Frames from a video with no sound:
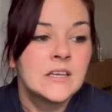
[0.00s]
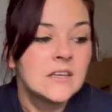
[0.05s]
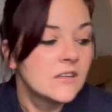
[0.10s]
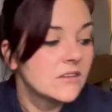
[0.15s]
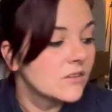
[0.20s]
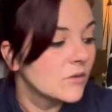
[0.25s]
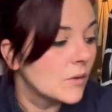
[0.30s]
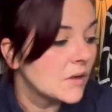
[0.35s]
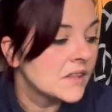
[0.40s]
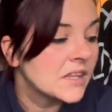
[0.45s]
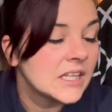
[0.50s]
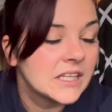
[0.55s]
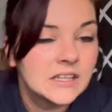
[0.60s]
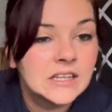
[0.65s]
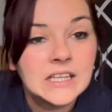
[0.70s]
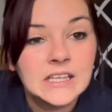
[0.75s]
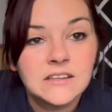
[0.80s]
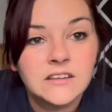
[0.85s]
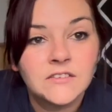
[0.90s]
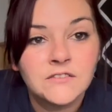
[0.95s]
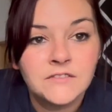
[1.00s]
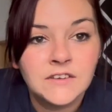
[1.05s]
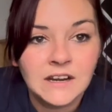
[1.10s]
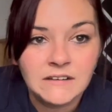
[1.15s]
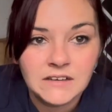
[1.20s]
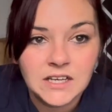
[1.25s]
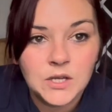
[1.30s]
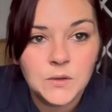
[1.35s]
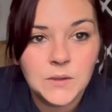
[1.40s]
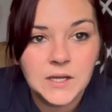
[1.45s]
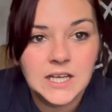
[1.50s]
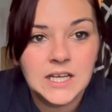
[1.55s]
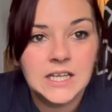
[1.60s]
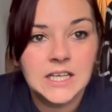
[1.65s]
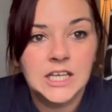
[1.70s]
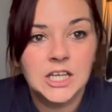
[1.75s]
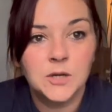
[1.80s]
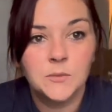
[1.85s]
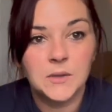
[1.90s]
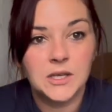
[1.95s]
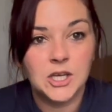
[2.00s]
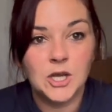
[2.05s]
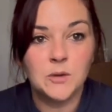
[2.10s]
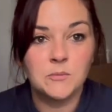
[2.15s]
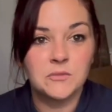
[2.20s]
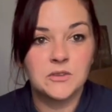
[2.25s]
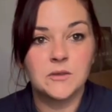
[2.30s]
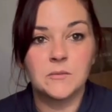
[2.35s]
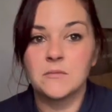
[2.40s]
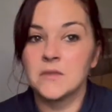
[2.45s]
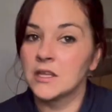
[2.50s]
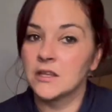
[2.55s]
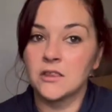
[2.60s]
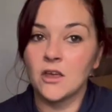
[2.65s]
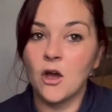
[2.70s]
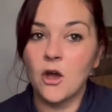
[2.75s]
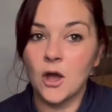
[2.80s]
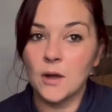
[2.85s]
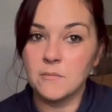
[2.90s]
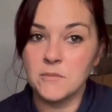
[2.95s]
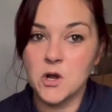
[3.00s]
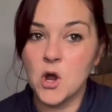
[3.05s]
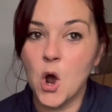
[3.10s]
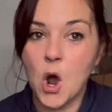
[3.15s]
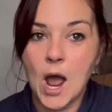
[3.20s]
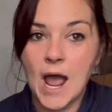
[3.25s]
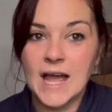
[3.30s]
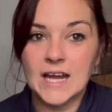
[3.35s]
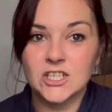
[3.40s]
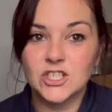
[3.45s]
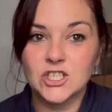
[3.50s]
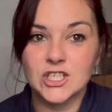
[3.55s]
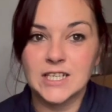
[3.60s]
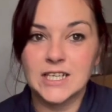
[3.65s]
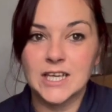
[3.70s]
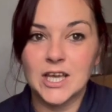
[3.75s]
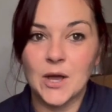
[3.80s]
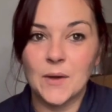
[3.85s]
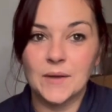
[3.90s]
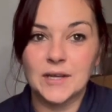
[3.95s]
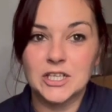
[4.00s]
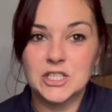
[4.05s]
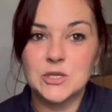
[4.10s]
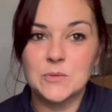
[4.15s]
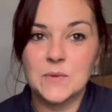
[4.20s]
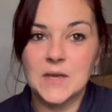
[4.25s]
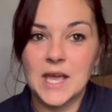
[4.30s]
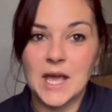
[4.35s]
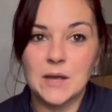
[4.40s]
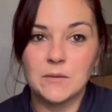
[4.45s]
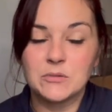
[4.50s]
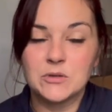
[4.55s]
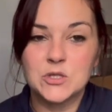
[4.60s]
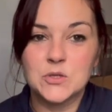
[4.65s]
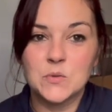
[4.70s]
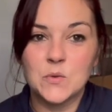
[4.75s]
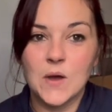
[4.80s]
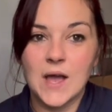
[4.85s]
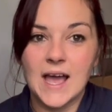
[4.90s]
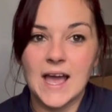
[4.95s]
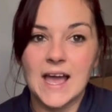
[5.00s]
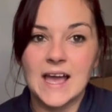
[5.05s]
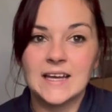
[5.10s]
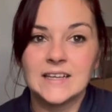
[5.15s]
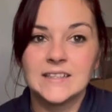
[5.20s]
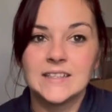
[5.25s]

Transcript: So I think these are very quickly going to become something that I'm not actually going to be able to wear